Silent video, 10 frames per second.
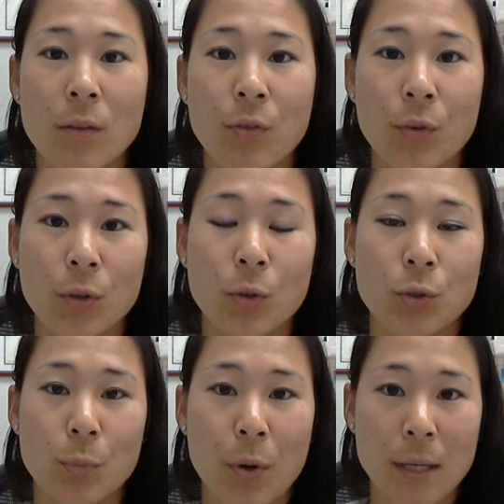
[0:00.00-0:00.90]
the
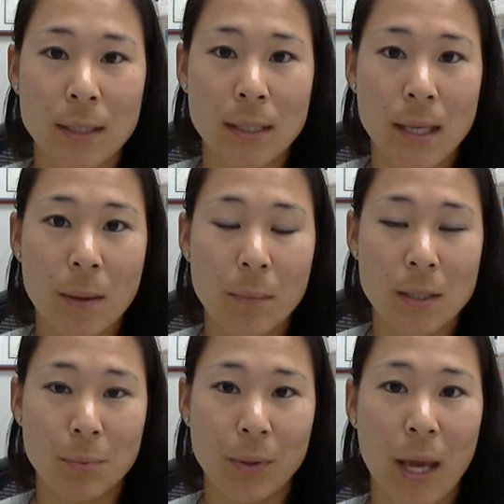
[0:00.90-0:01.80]
foreclosure process came
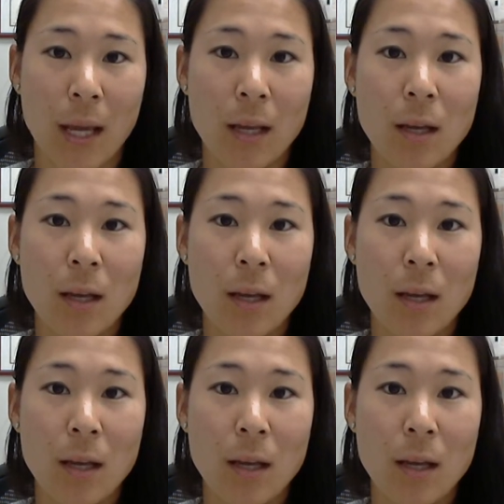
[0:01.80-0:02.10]
into play.